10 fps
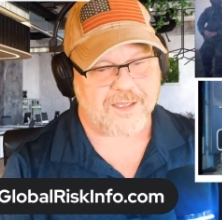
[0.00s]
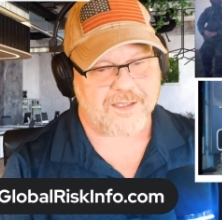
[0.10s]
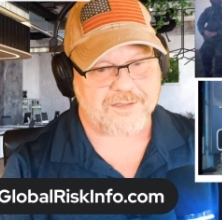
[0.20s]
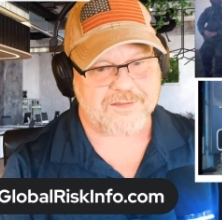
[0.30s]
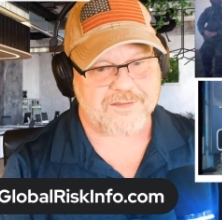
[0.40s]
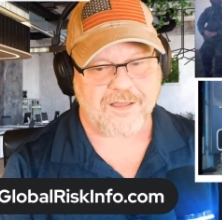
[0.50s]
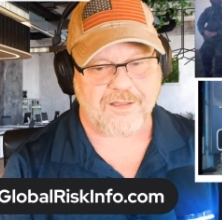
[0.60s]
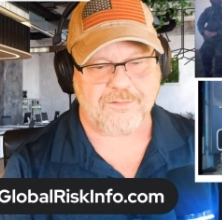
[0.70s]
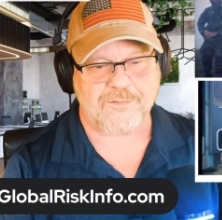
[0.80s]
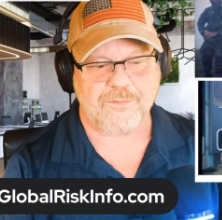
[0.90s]
I can
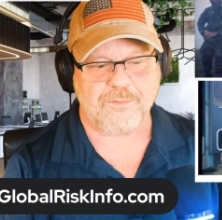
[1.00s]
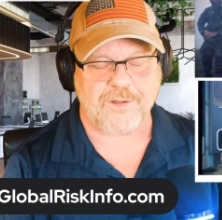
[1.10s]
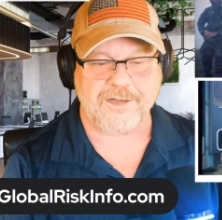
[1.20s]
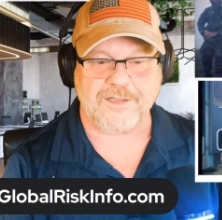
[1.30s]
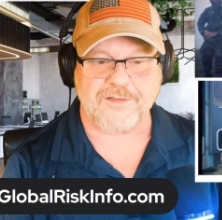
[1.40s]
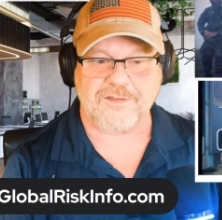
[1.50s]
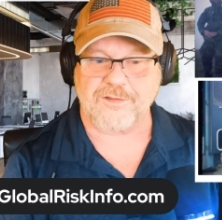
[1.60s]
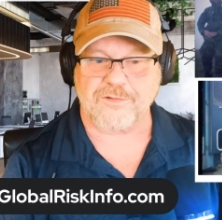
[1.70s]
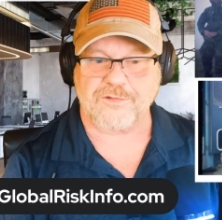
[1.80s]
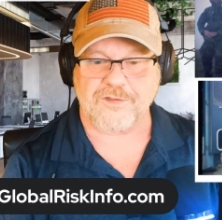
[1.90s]
tell what I need to
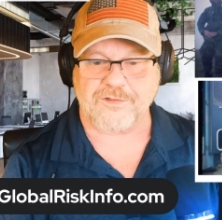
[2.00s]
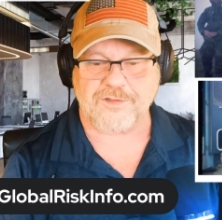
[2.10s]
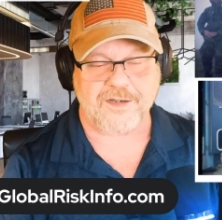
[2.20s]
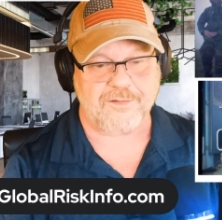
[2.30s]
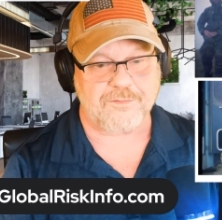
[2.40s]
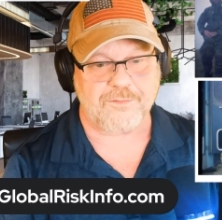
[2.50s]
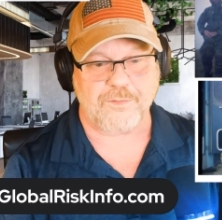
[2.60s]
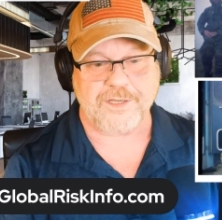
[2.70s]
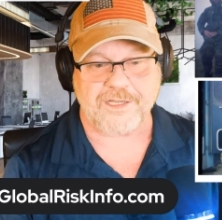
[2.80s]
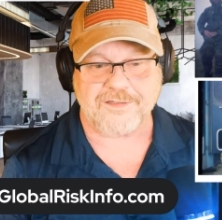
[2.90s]
do is just kind of
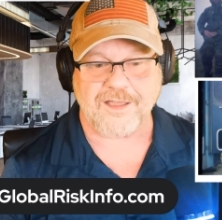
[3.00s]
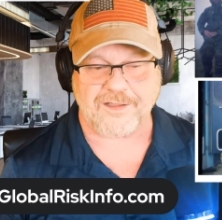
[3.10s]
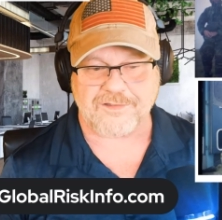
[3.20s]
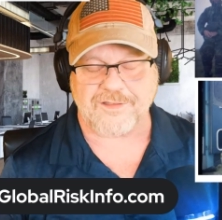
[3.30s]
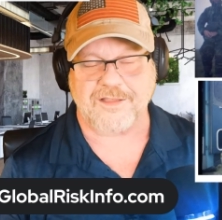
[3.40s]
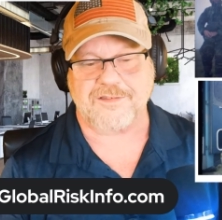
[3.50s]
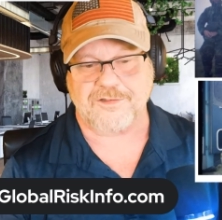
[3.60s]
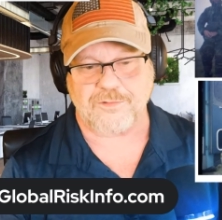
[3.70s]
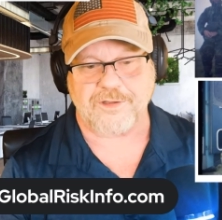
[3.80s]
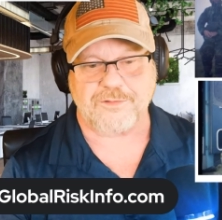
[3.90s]
we need to exit that
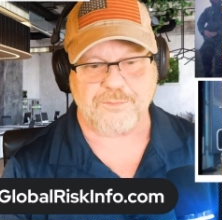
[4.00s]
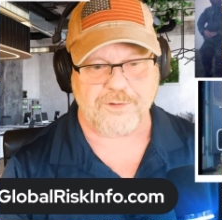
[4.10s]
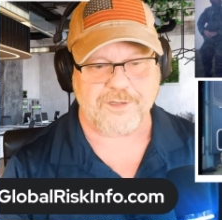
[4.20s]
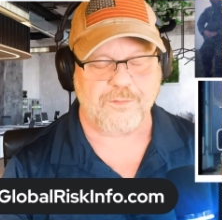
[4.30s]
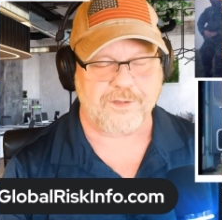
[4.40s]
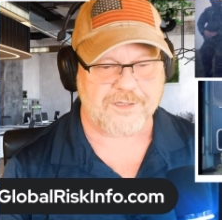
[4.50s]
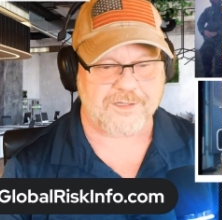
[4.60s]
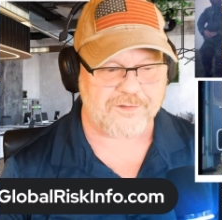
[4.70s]
situation pretty quickly.